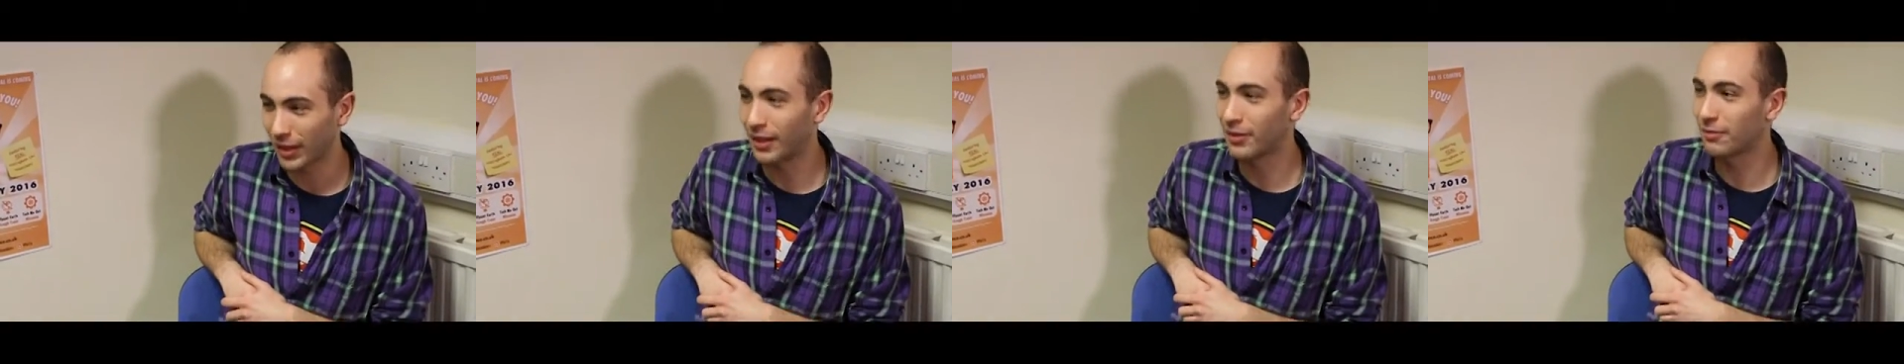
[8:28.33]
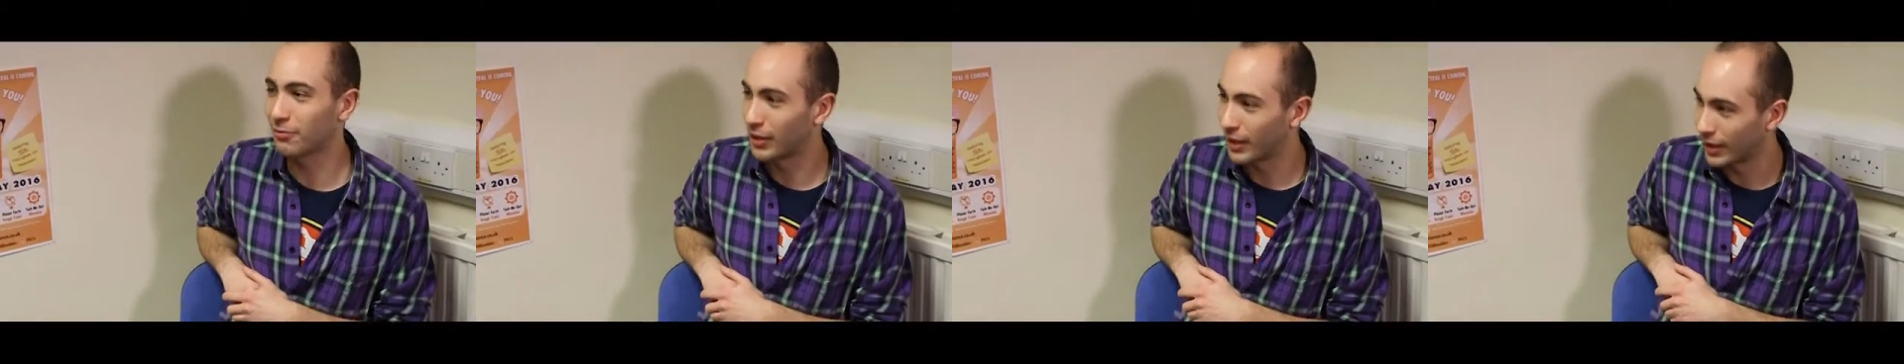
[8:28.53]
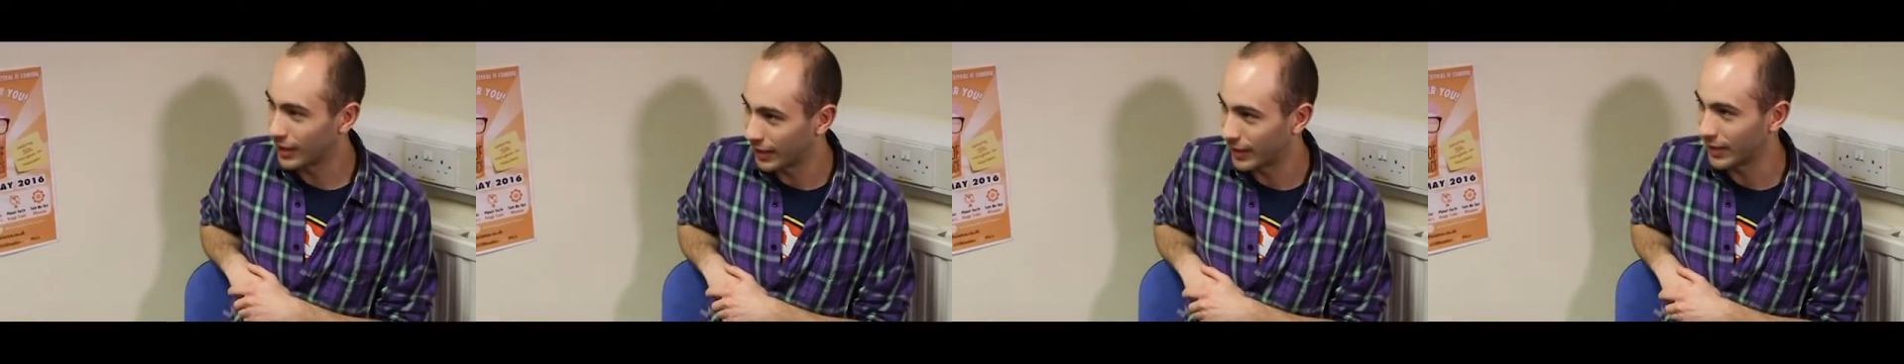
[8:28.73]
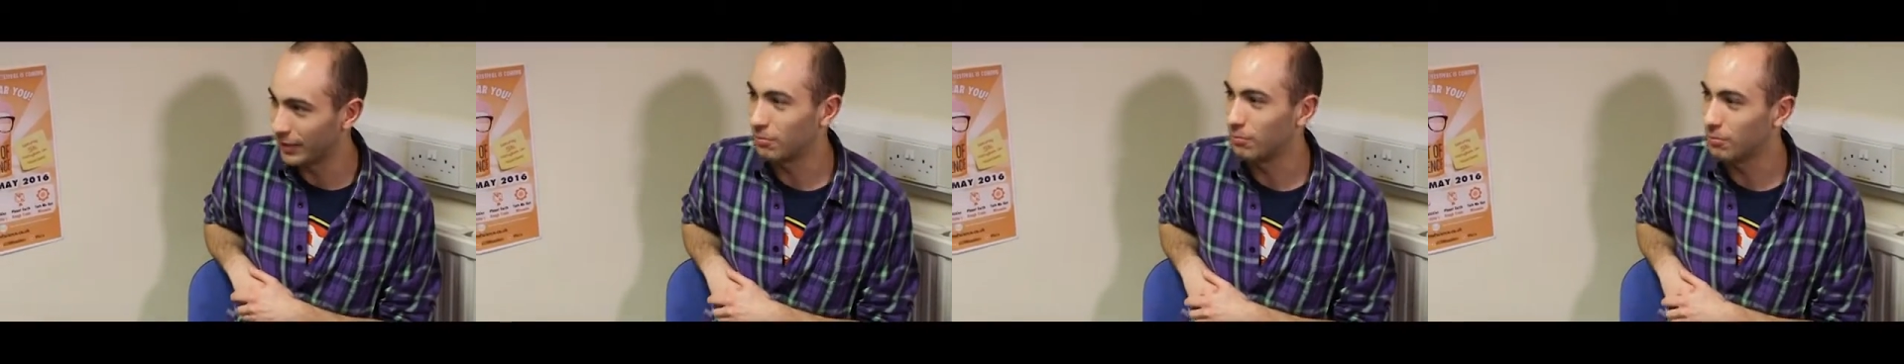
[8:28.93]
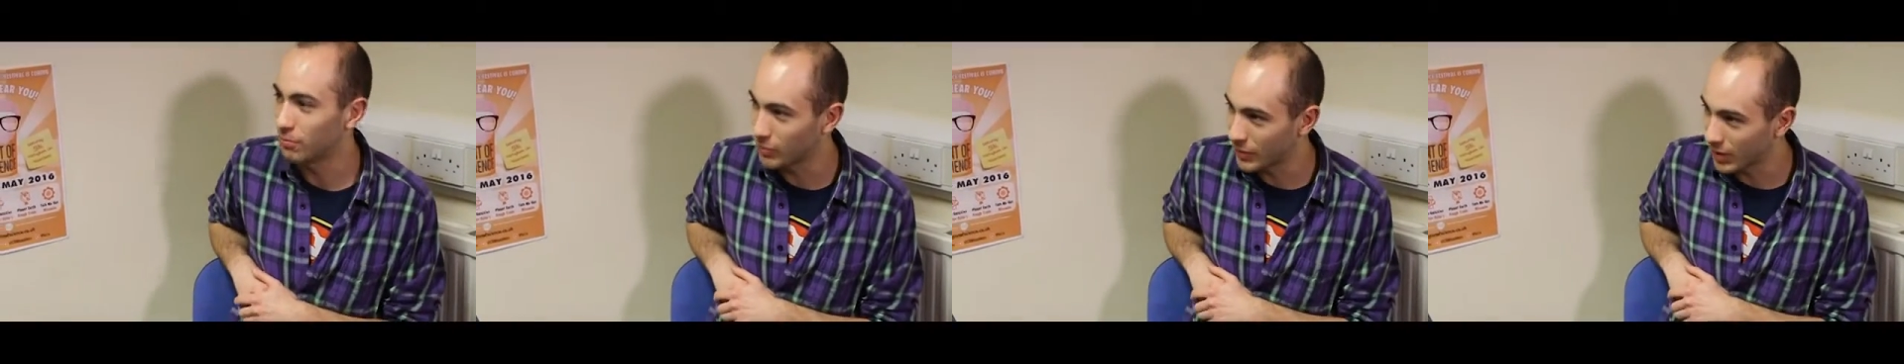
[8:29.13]
really
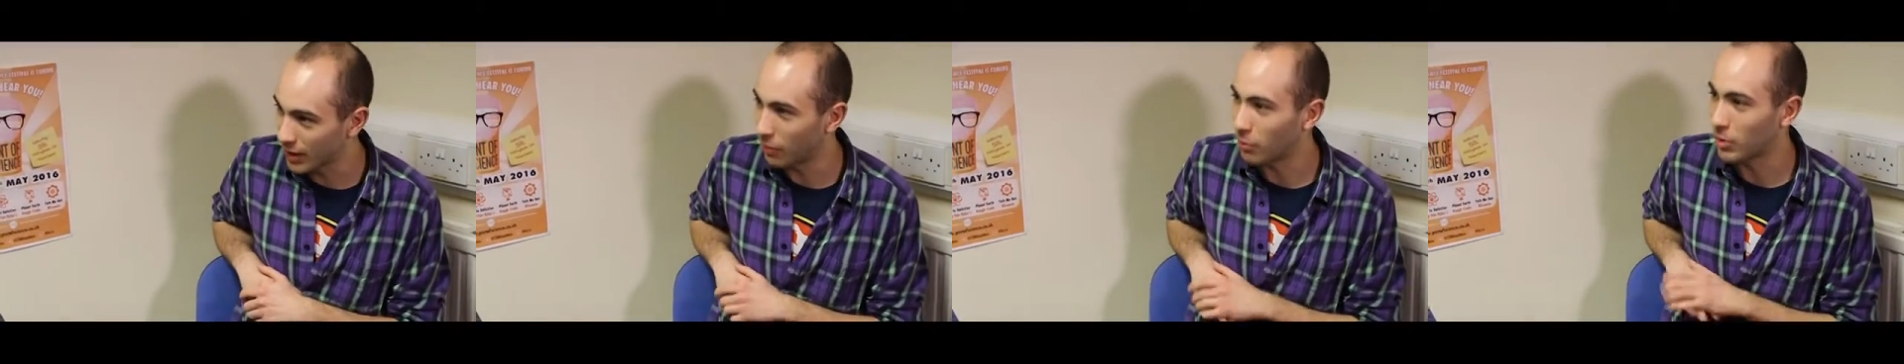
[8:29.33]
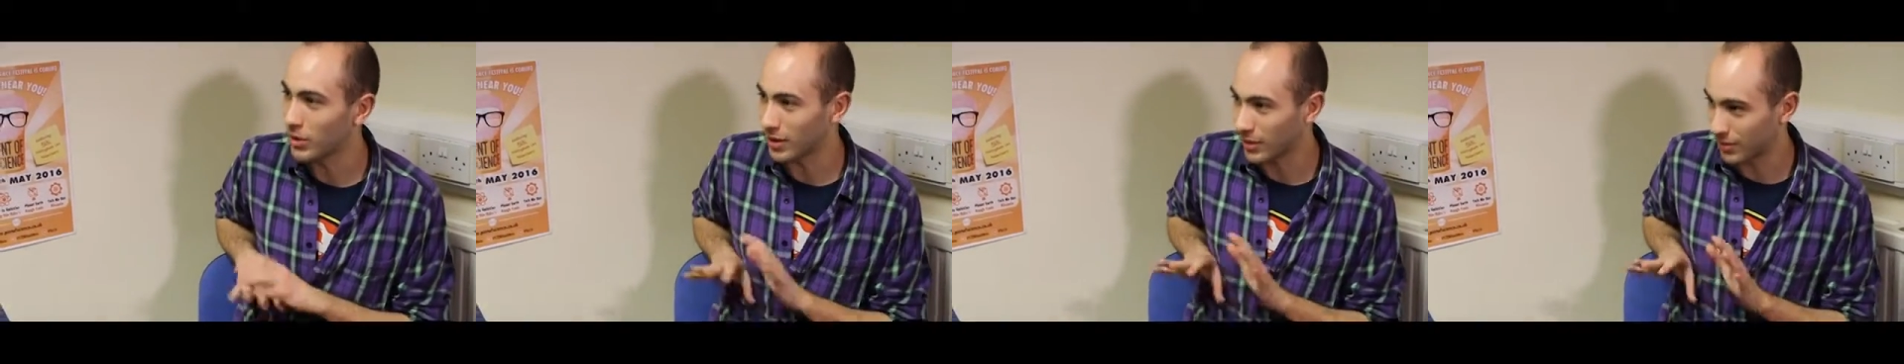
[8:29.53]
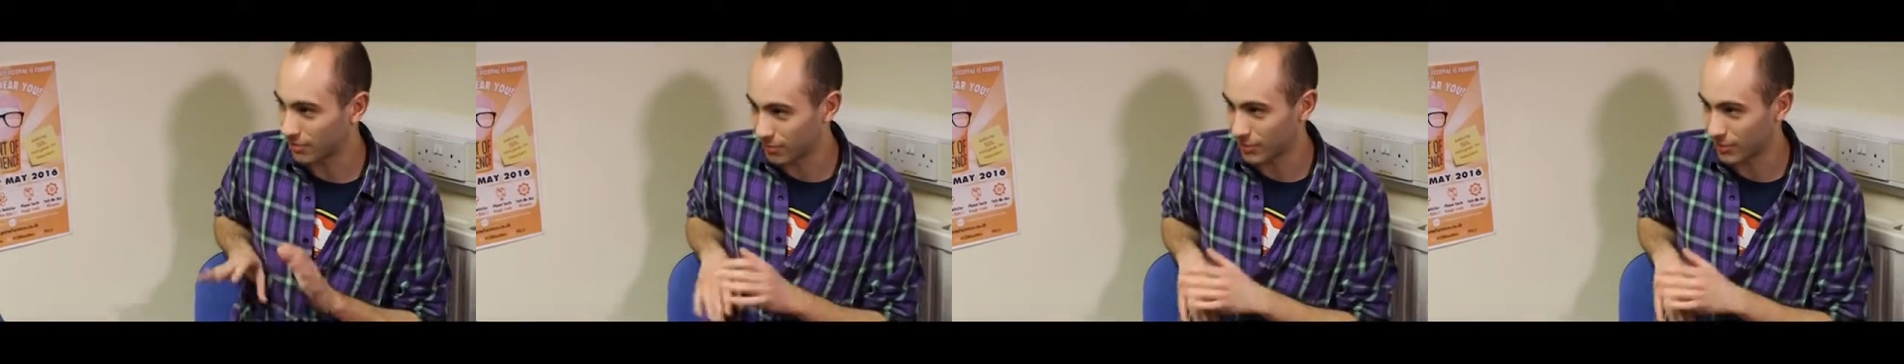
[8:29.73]
was a